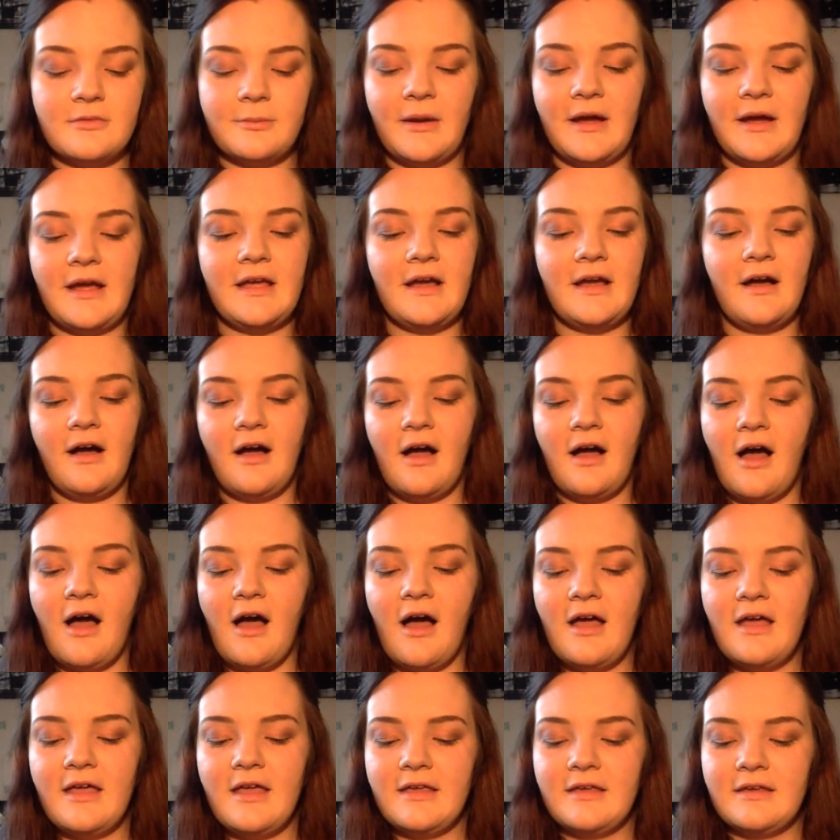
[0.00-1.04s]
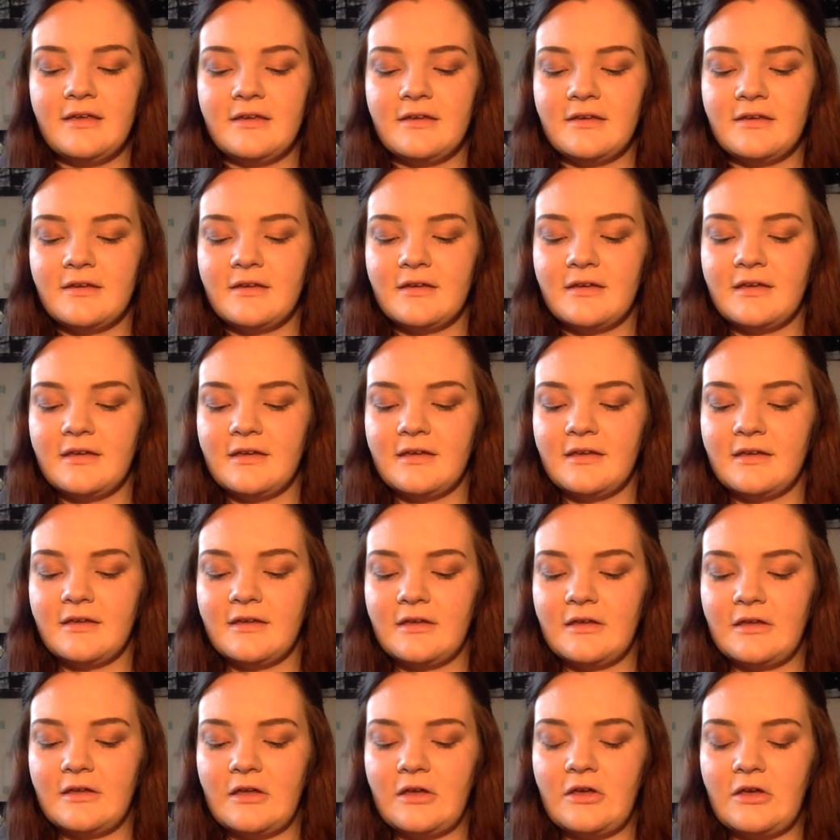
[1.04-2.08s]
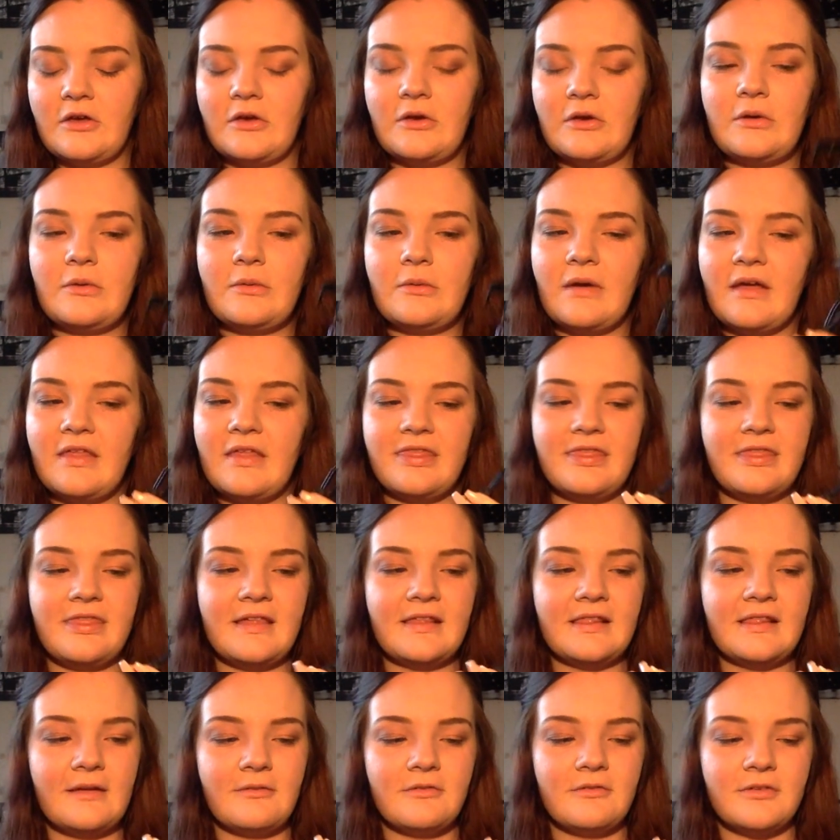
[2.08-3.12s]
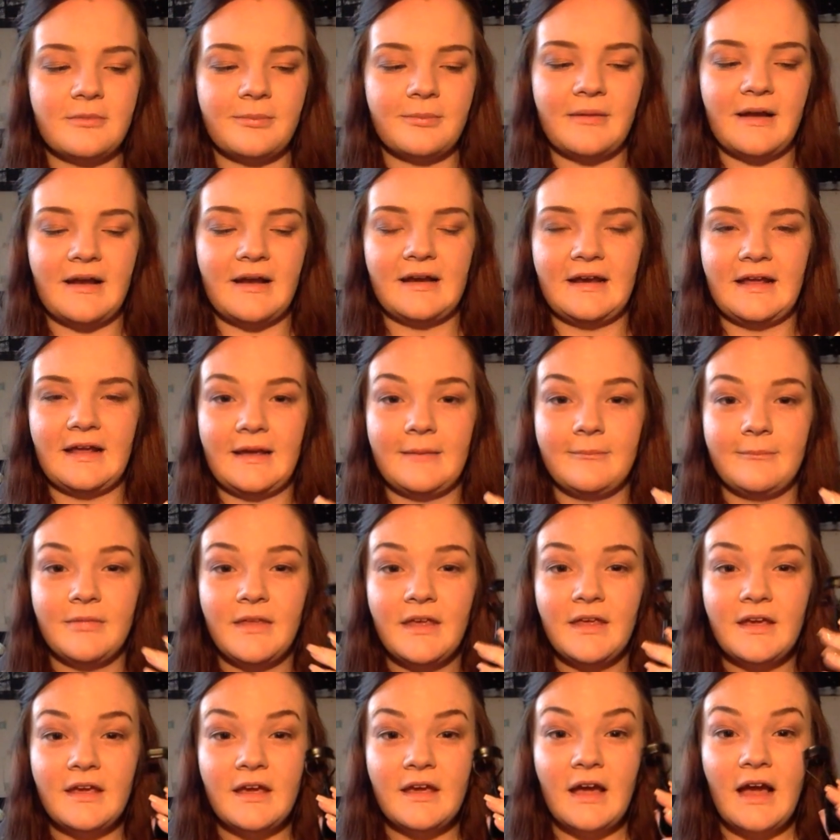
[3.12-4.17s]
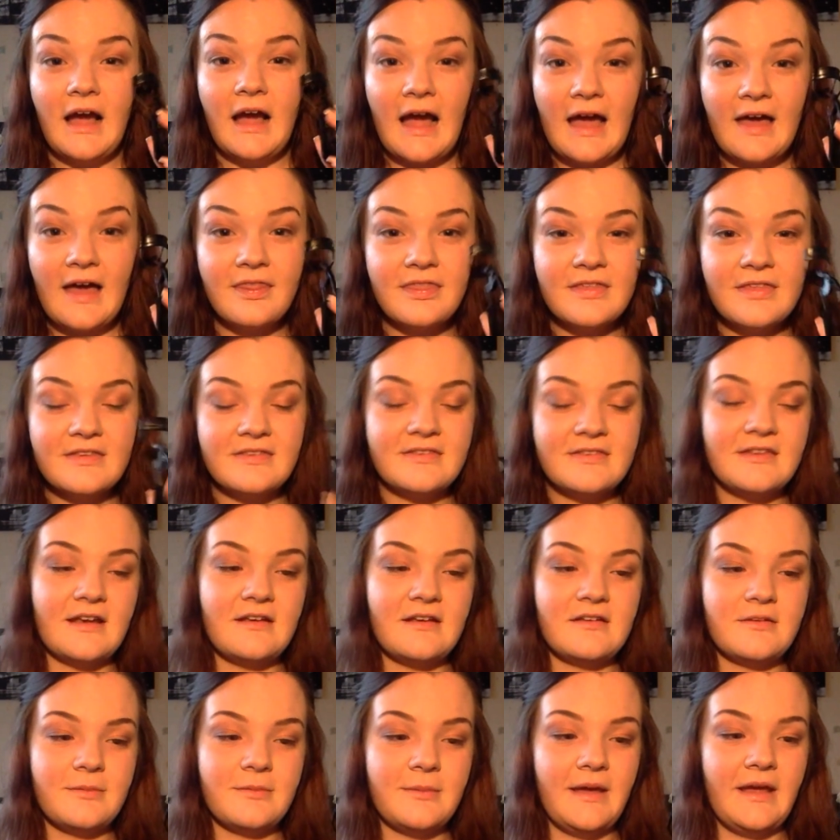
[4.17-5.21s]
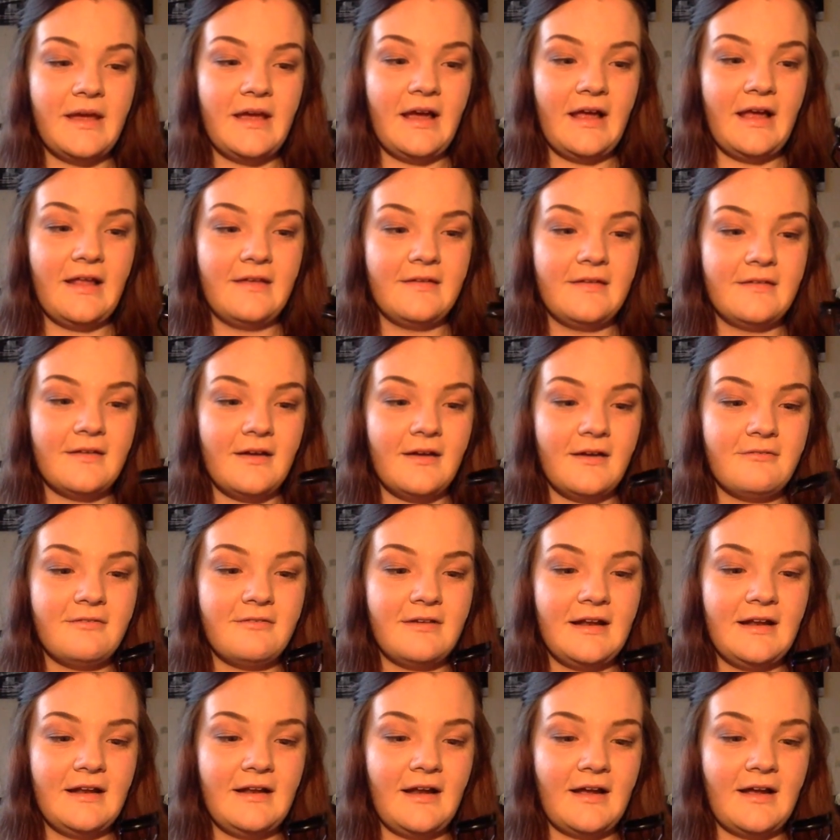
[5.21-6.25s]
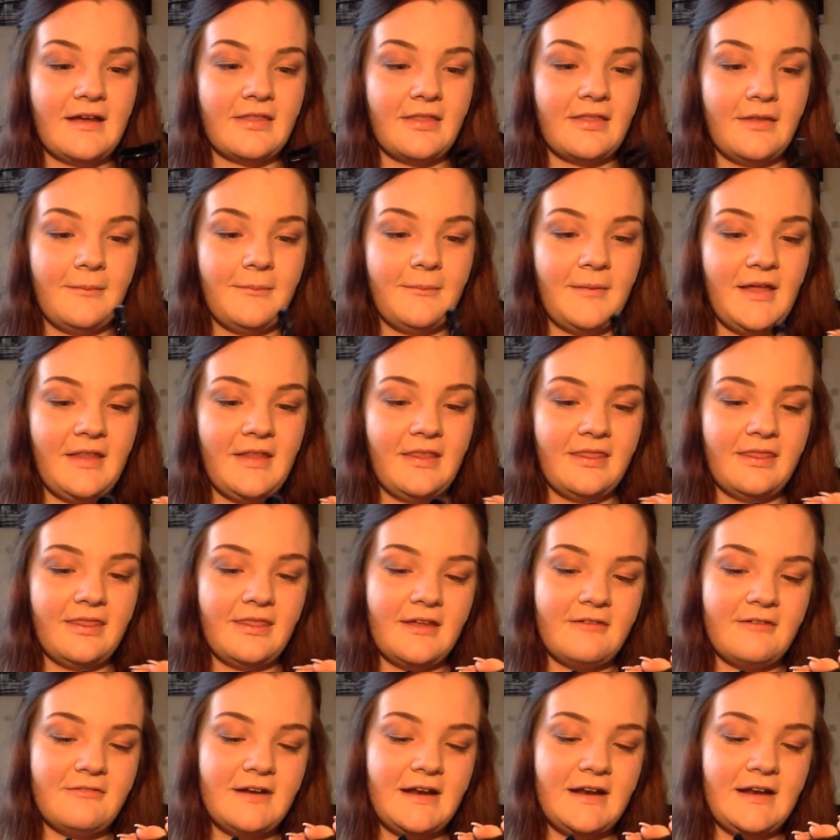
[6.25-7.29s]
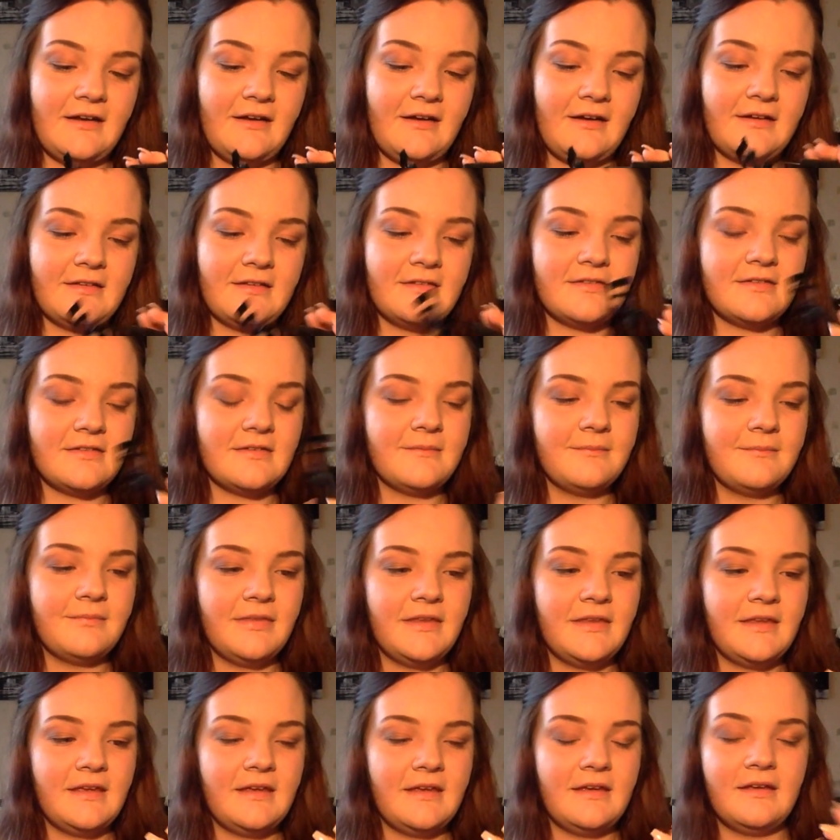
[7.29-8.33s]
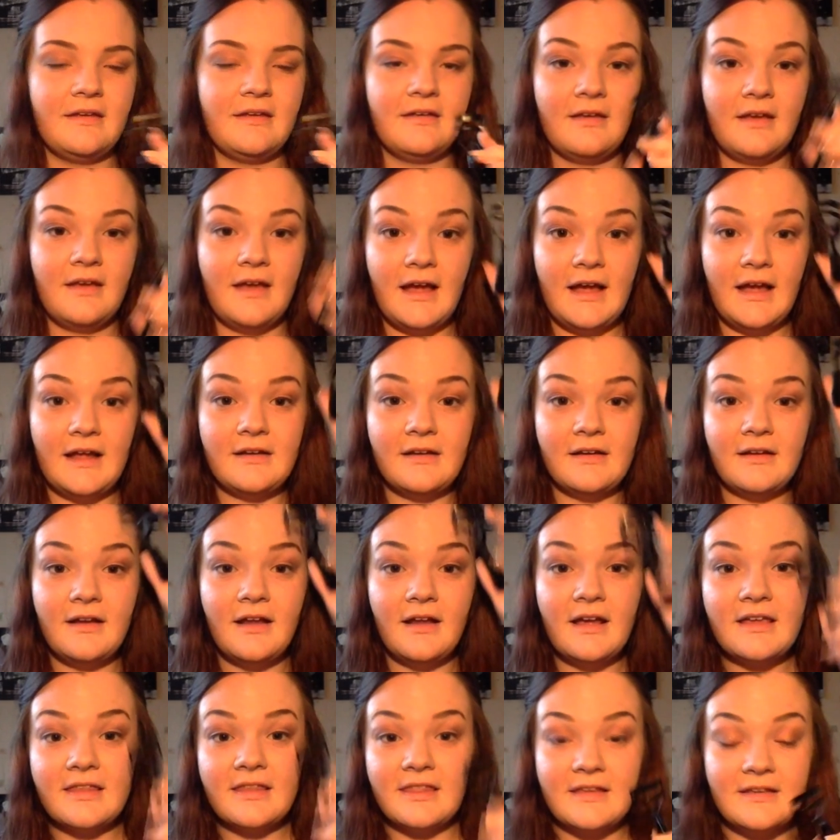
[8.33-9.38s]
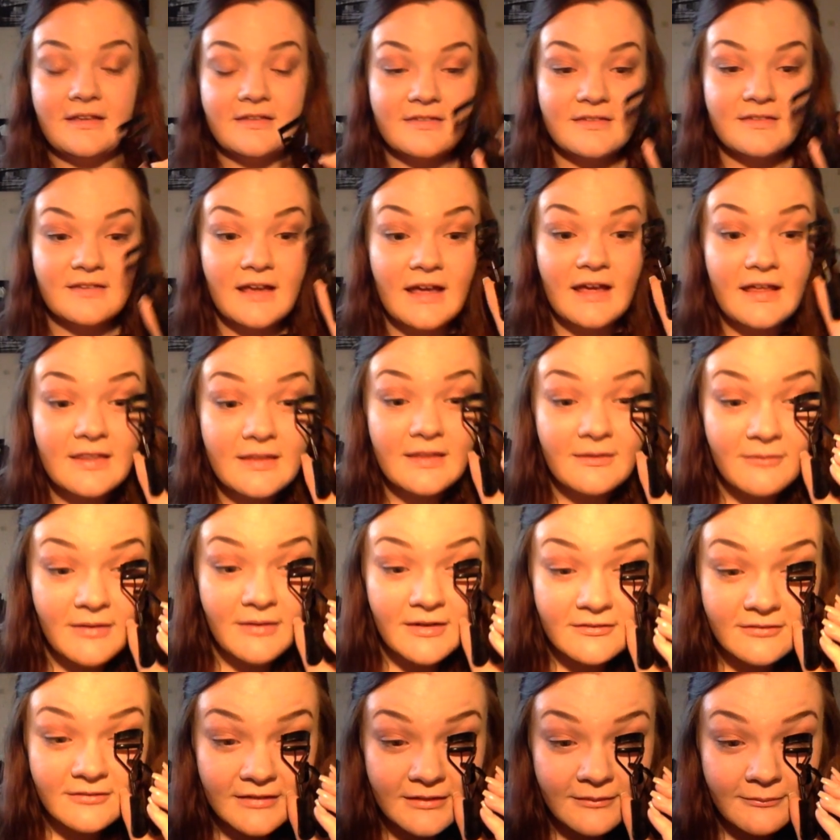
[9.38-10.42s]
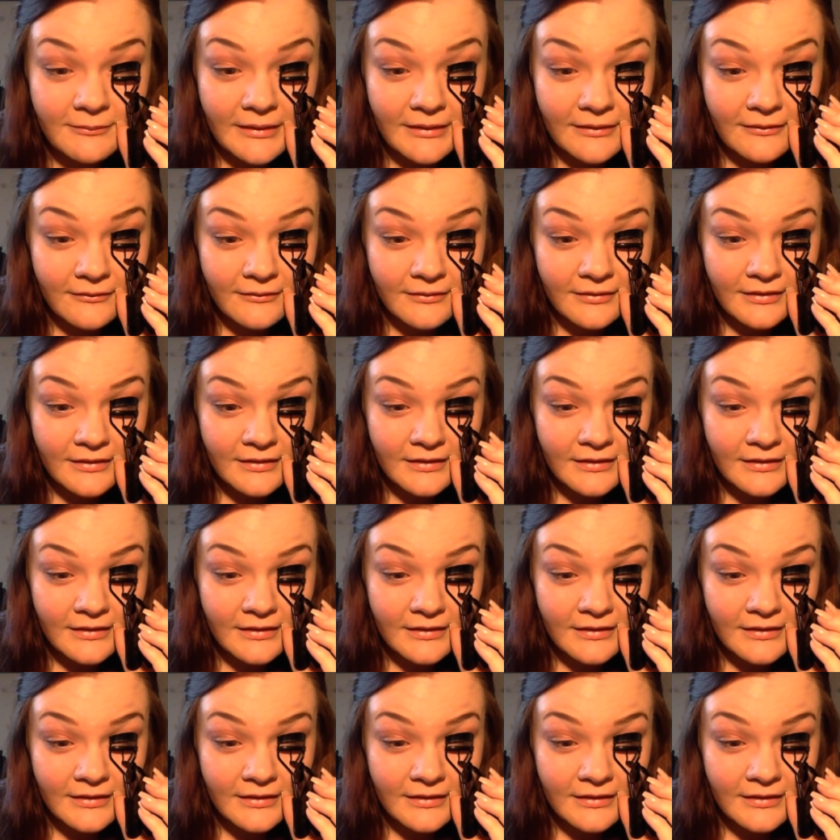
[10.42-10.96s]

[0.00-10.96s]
my IQ, I think that was the brand name. I had these sent to me and I really like them and they're really nice. And I like these and they work really well.